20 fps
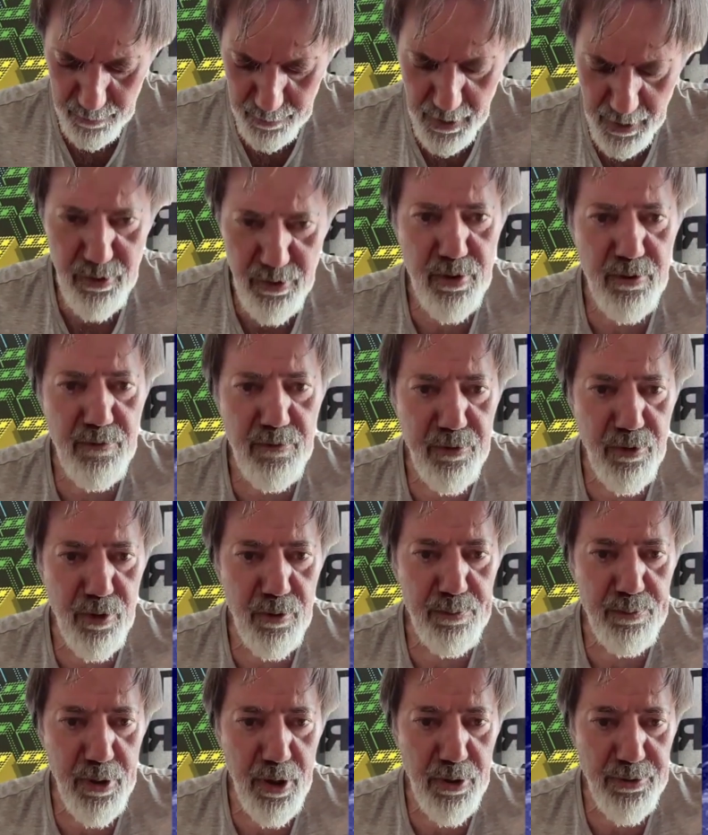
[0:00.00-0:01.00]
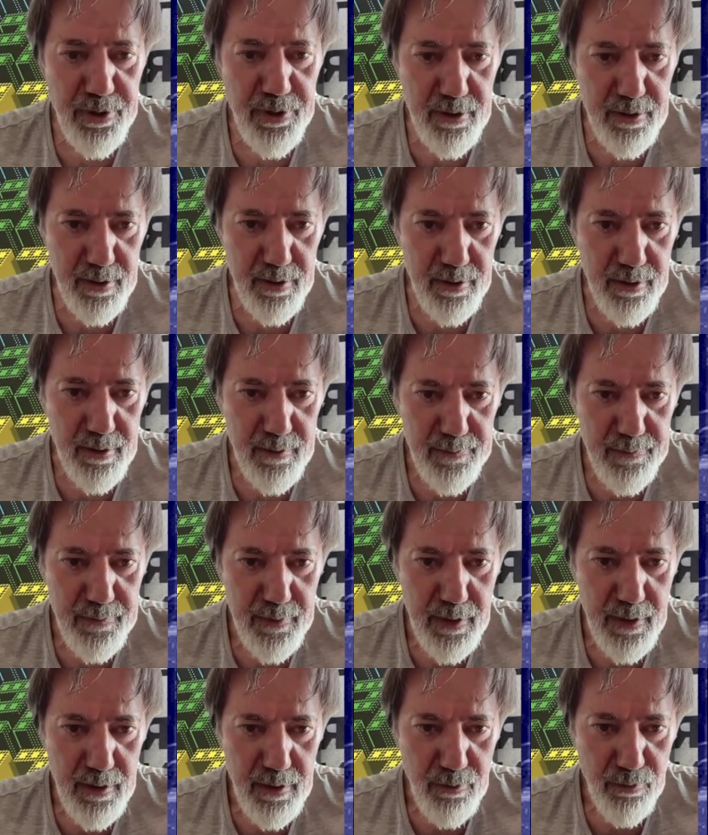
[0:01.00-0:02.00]
Pentium 4 processor
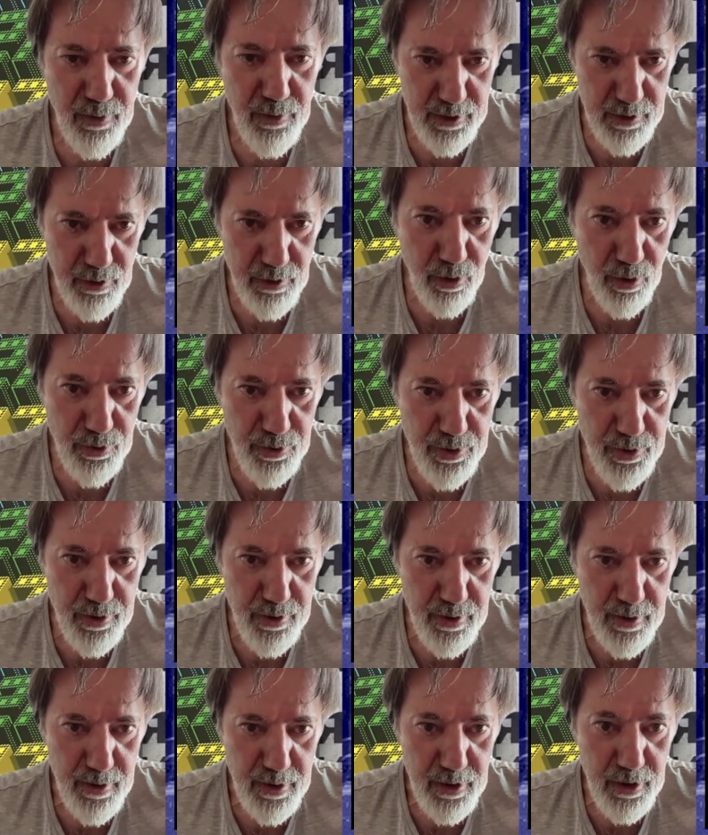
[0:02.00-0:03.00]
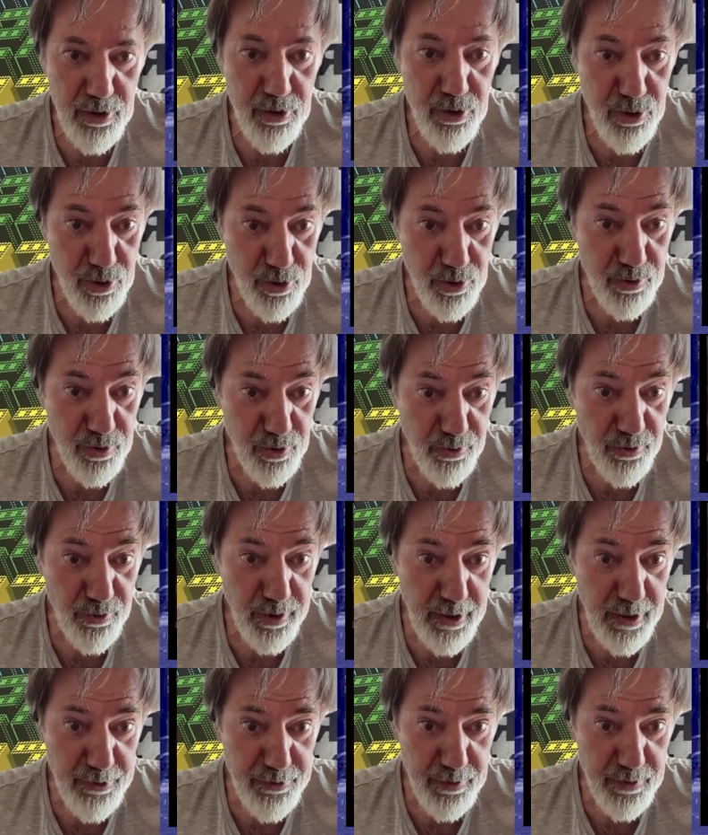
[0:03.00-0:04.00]
was launched in June
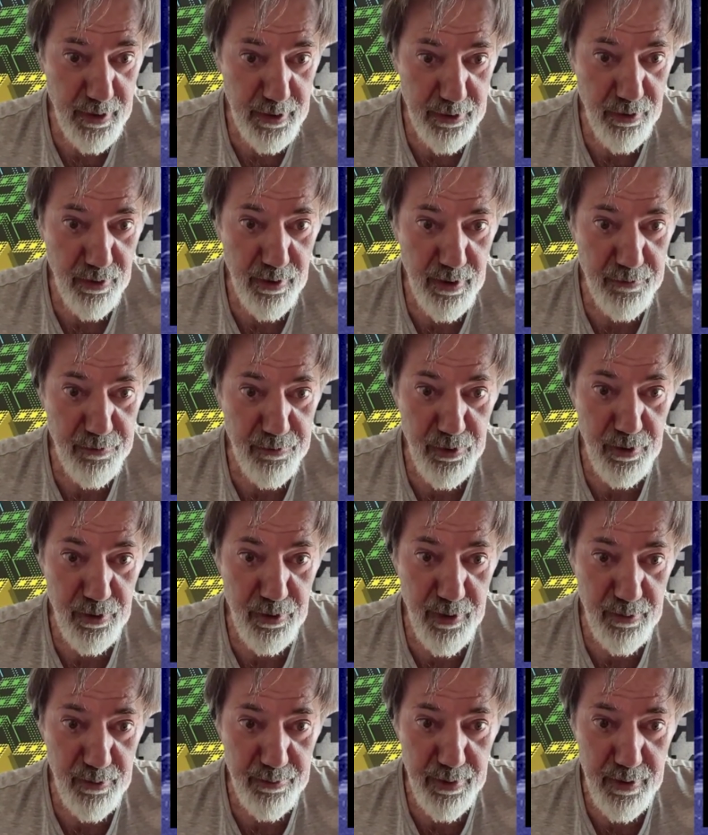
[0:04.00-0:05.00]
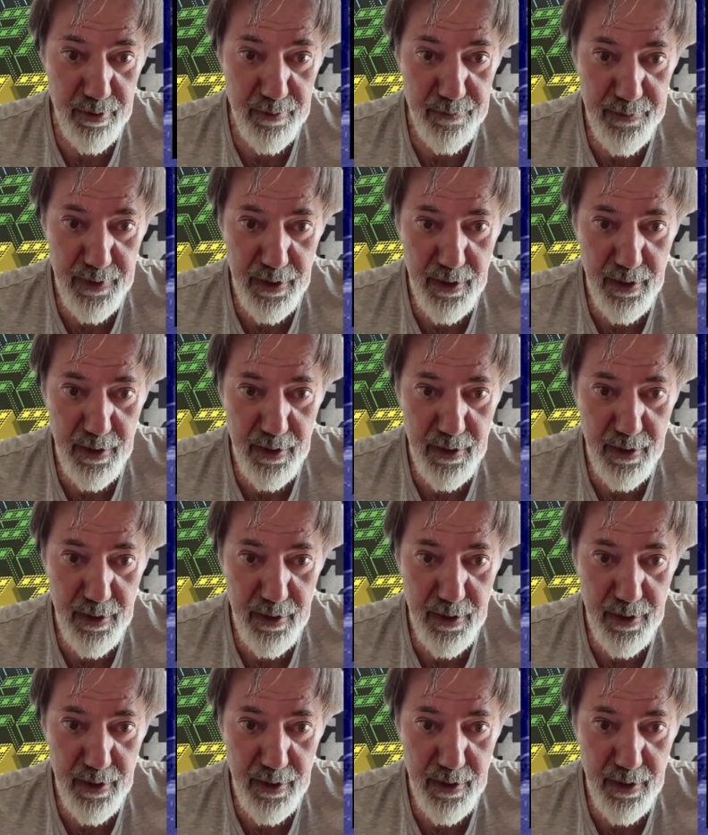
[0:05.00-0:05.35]
2000. I don't know if you remember.